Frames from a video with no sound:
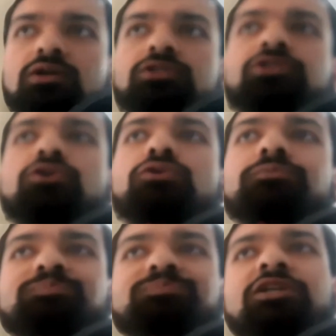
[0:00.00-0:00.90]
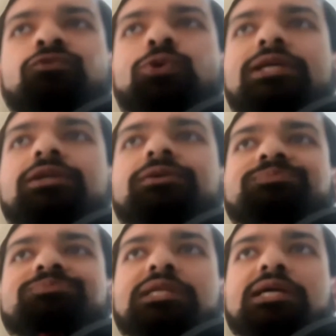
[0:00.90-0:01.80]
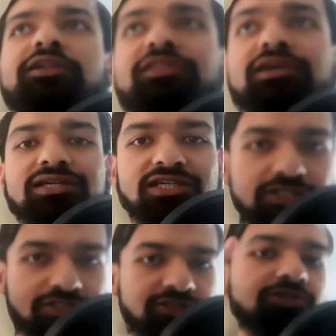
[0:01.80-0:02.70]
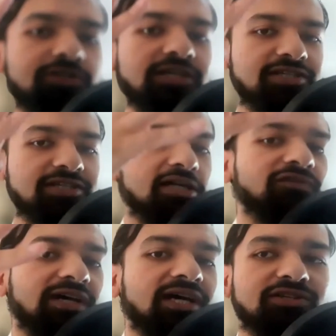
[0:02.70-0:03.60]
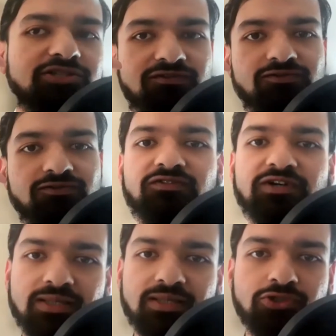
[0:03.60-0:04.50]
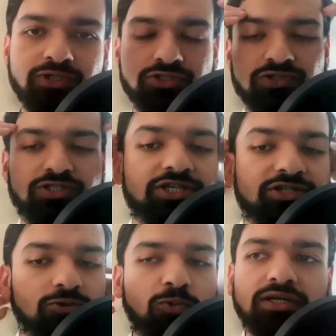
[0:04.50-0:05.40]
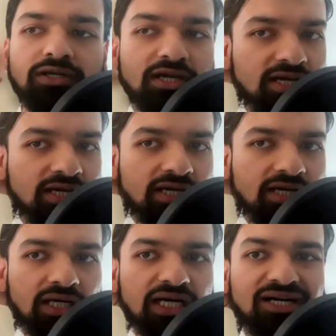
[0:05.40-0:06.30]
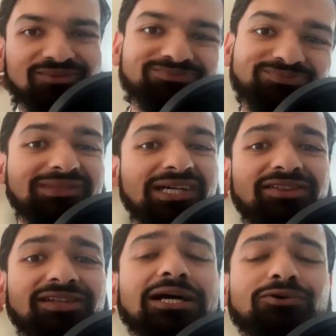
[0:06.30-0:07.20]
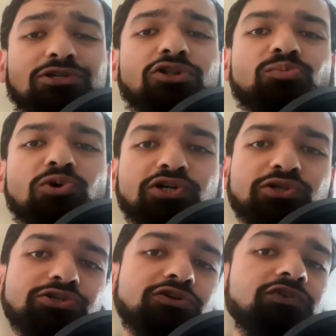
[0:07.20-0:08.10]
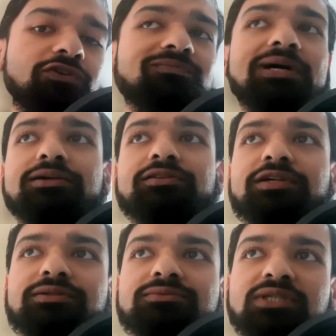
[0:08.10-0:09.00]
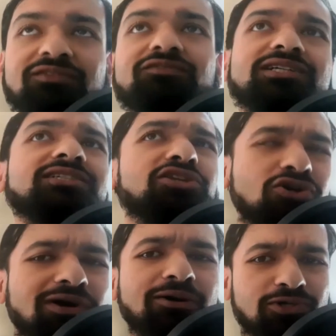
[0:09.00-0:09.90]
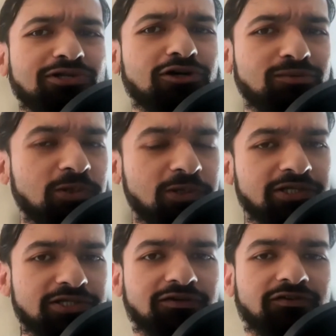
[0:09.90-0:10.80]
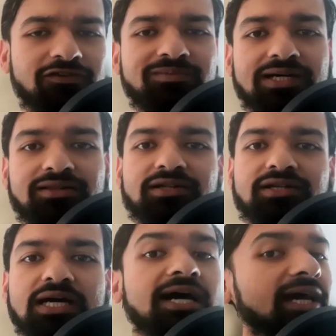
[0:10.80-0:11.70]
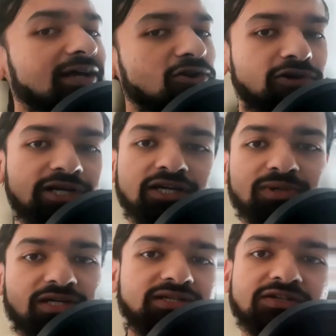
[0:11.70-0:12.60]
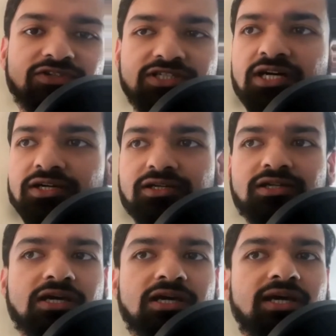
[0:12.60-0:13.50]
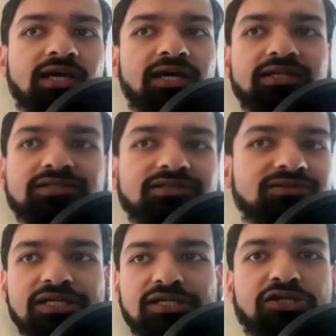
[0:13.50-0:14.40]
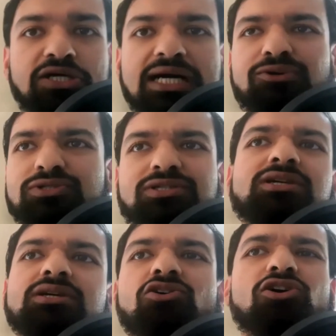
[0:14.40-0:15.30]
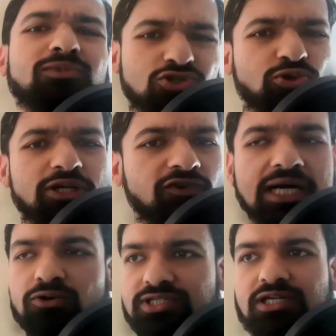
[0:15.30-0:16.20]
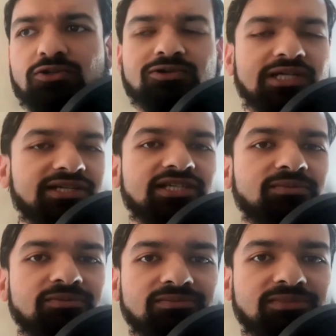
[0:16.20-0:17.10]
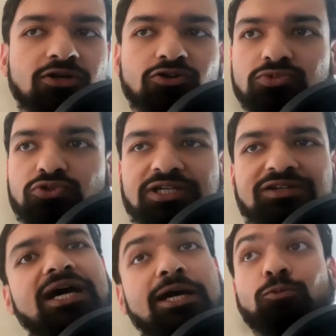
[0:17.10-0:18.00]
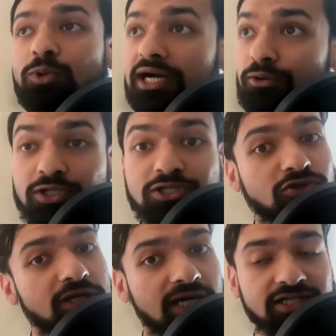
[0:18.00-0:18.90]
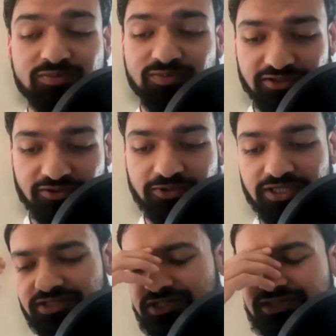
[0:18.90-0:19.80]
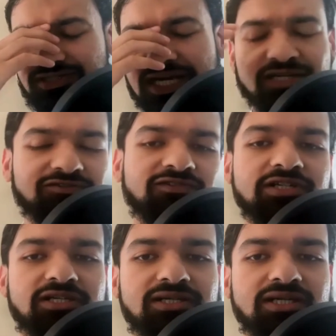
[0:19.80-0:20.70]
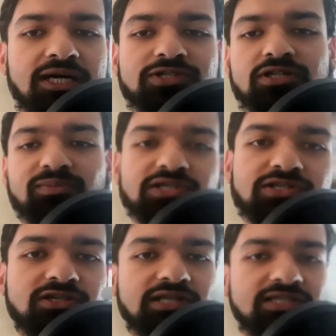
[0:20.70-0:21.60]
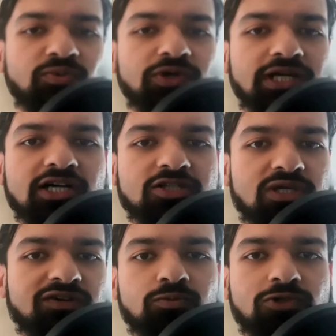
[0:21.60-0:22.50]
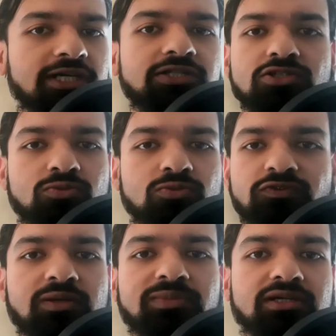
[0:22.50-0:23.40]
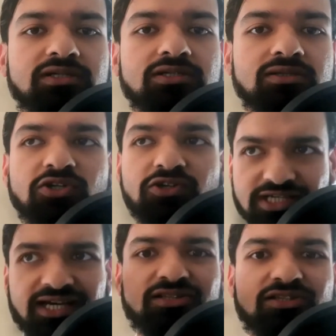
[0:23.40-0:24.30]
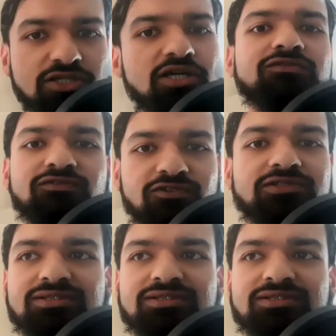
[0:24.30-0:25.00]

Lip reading: So I think each season has kind of had a different vibe to it. So season 1, I think I was a lot more conservative back then. In fact, I know I was a lot more conservative back then. I had long hair, but I'd never tie it. And, you know, I was almost 24 hours. I looked like some Arab dude. And I once got asked, by the way, this is kind of funny. I was in a masjid and someone asked me if I'm related to Mufti Menk because I had the scarf on.